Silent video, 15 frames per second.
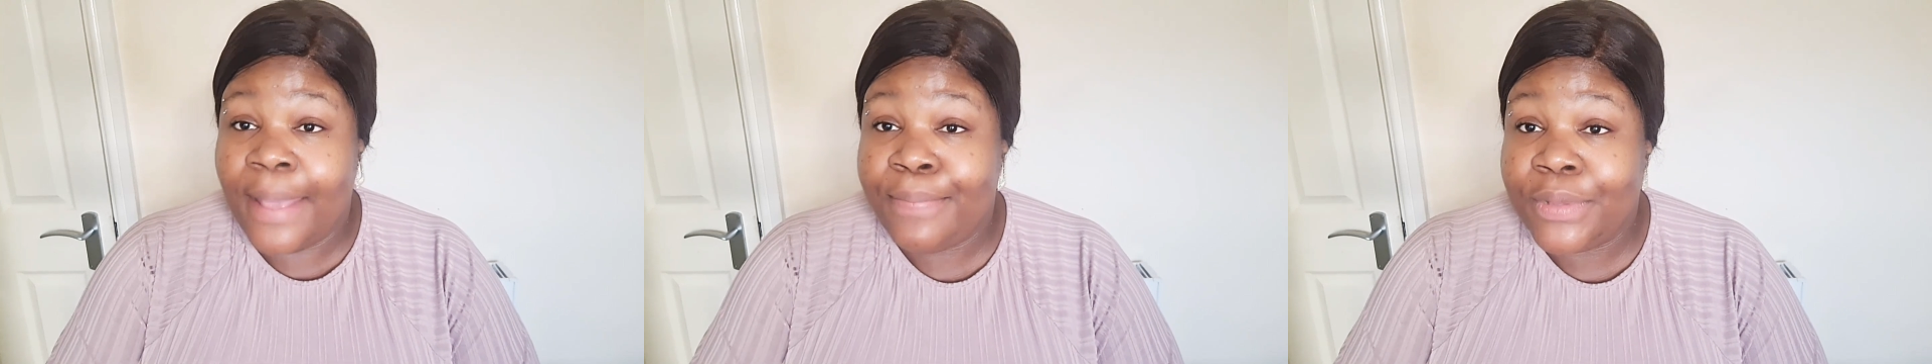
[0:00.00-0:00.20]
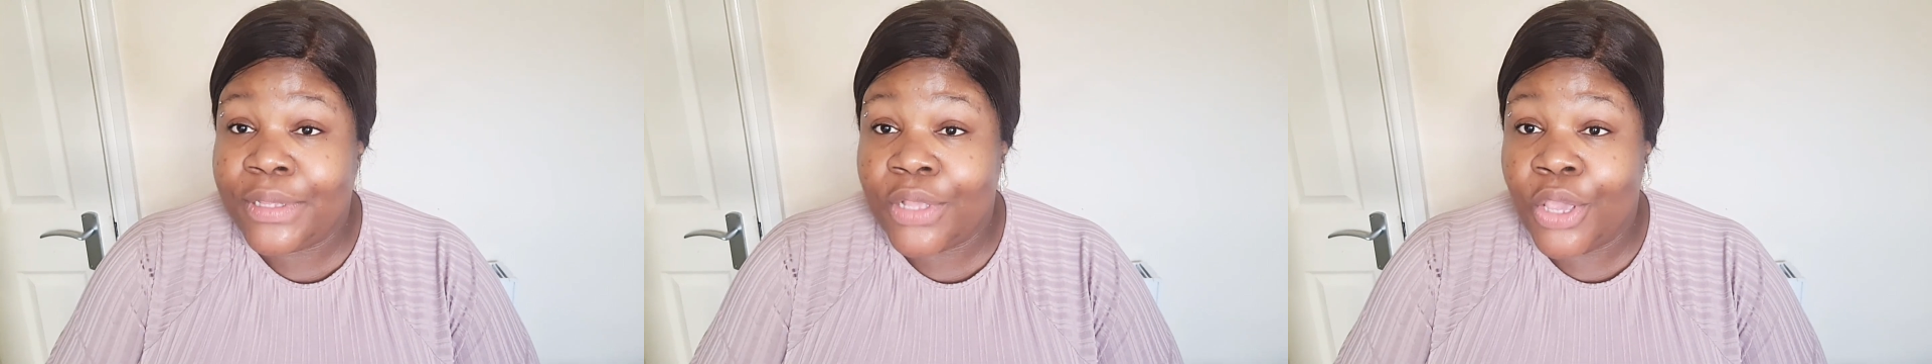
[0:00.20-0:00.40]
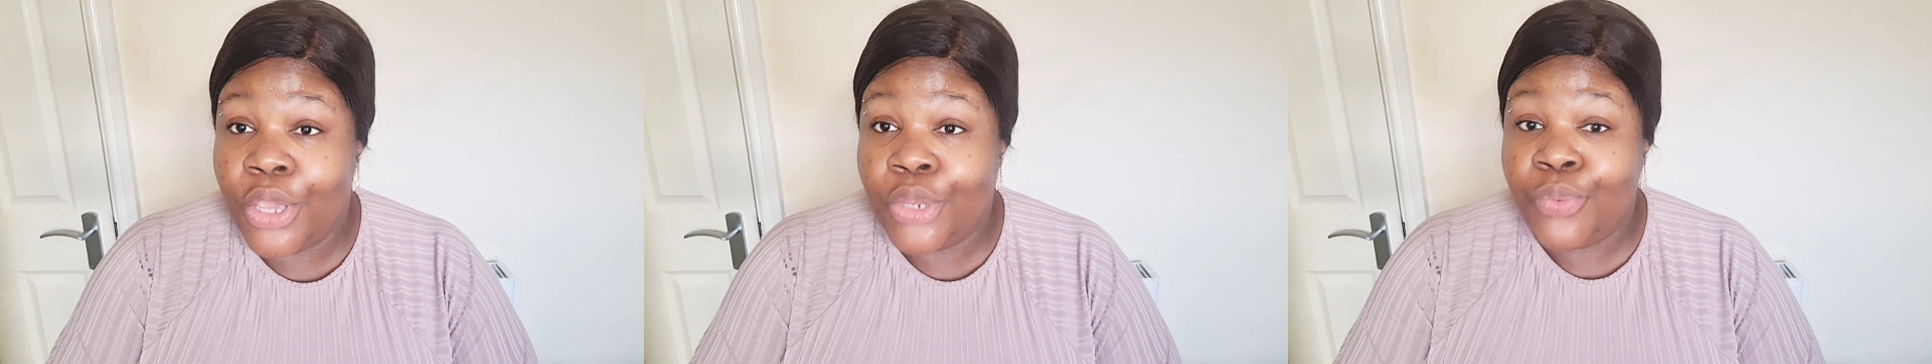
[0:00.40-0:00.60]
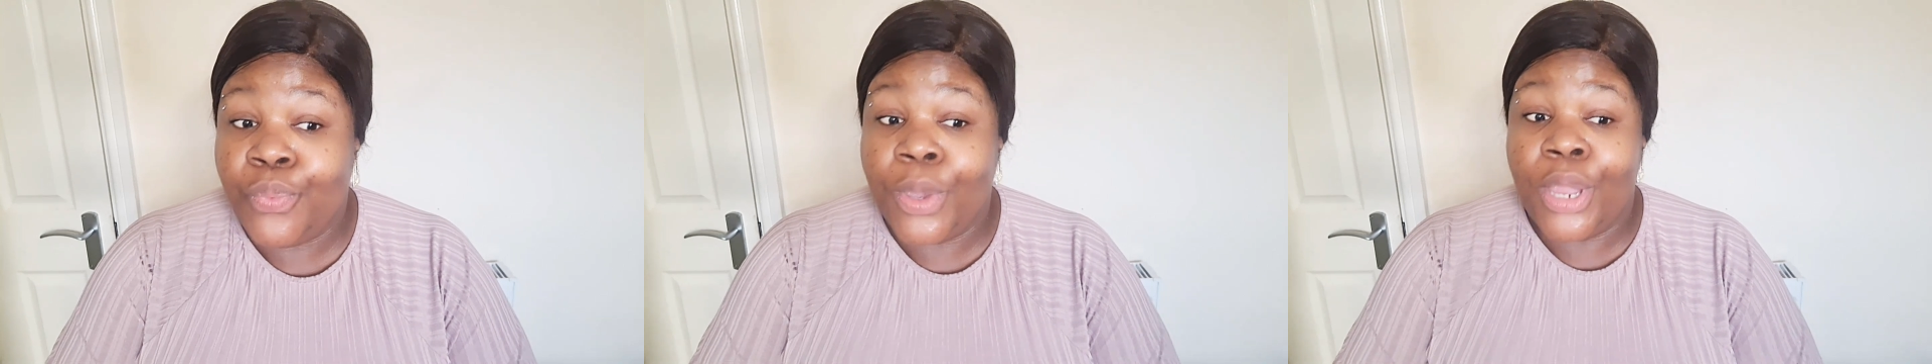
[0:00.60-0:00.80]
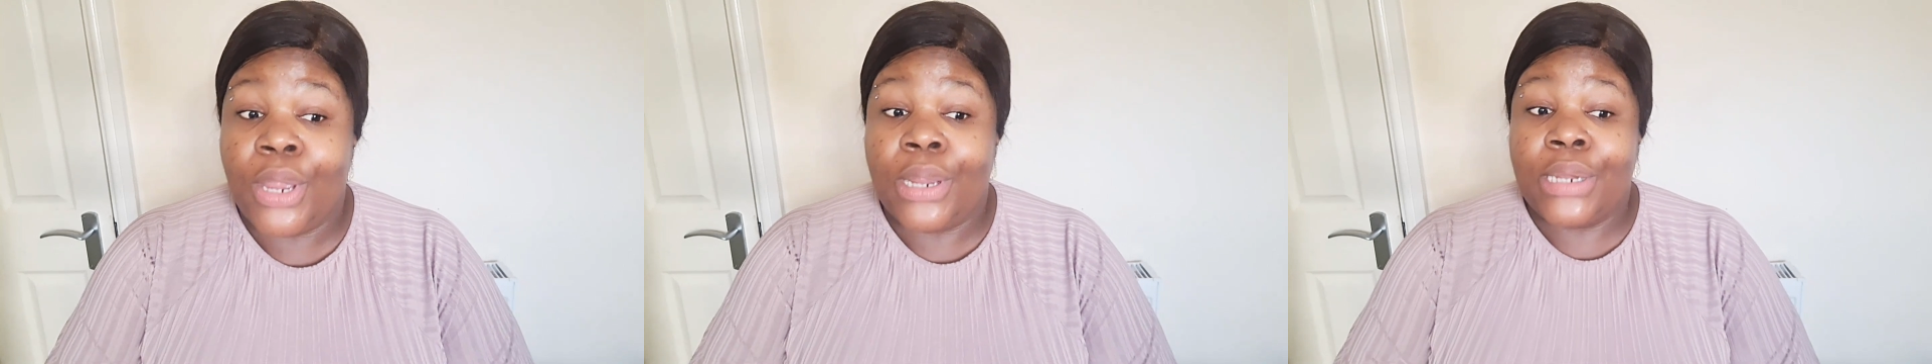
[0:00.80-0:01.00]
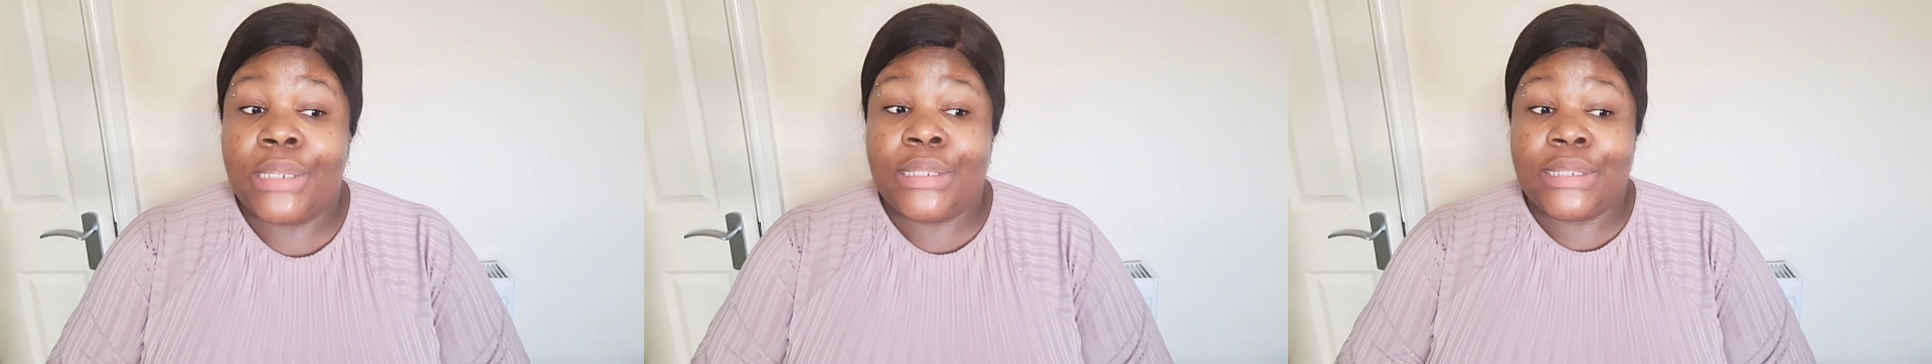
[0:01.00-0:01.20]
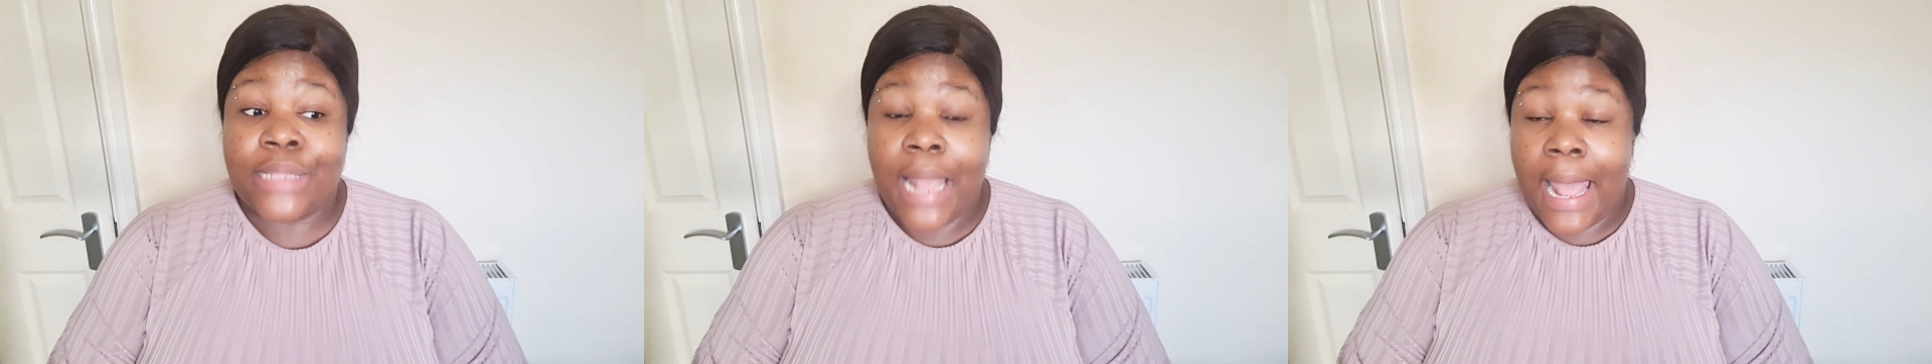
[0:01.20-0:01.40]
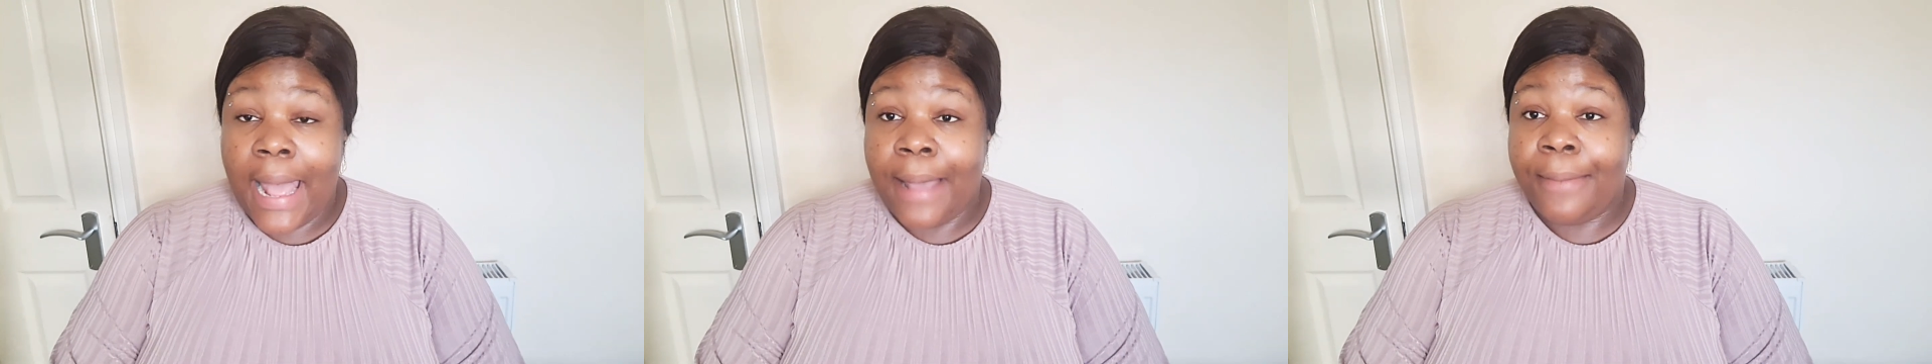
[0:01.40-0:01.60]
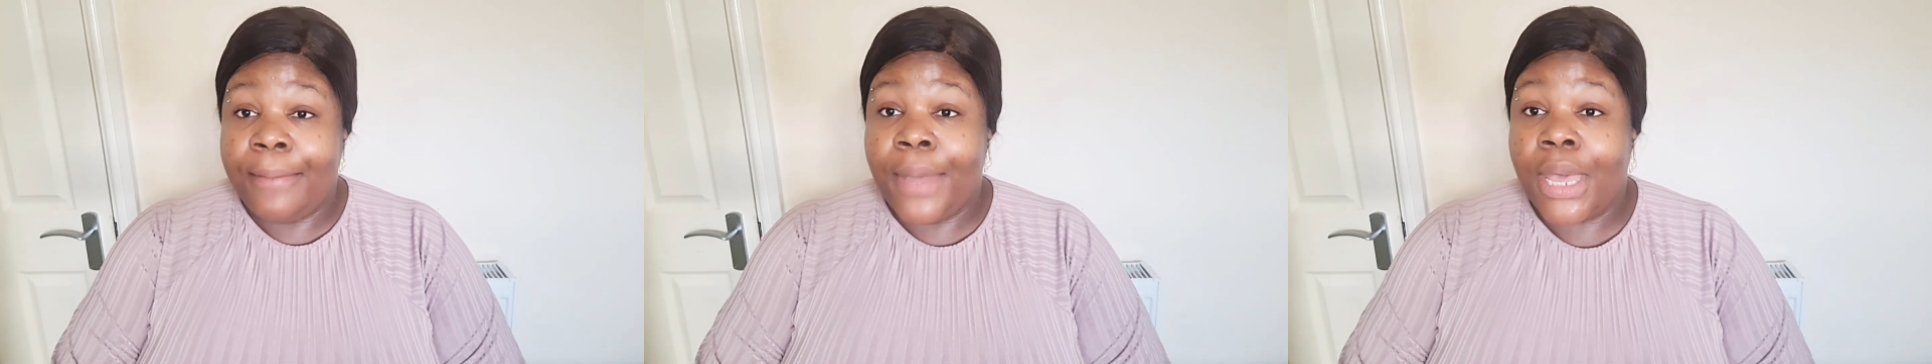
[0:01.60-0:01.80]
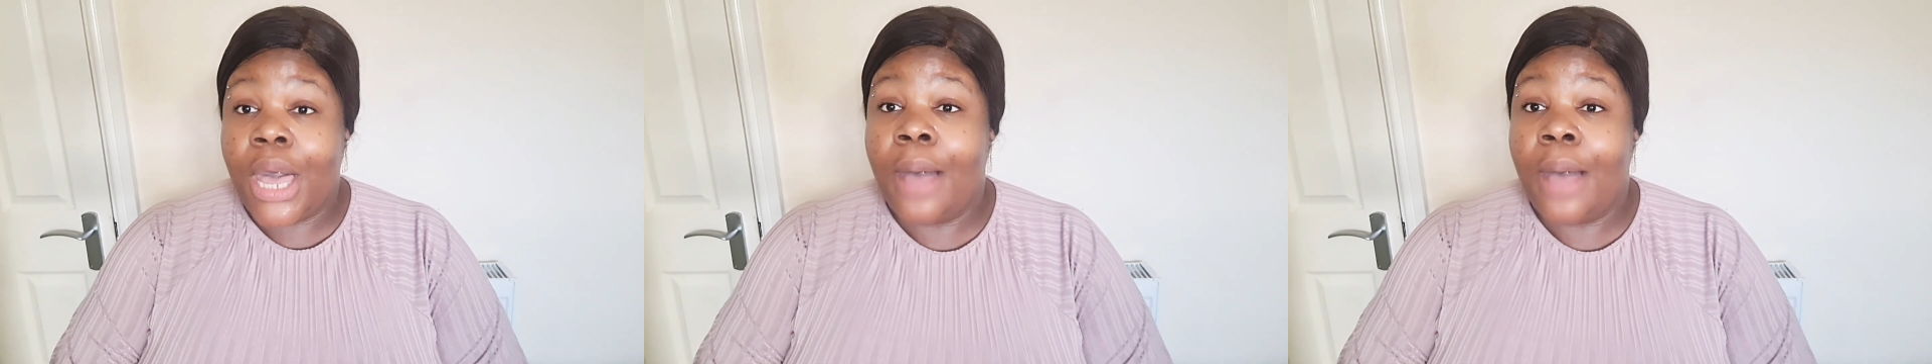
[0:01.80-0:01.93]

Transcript: episode where Sam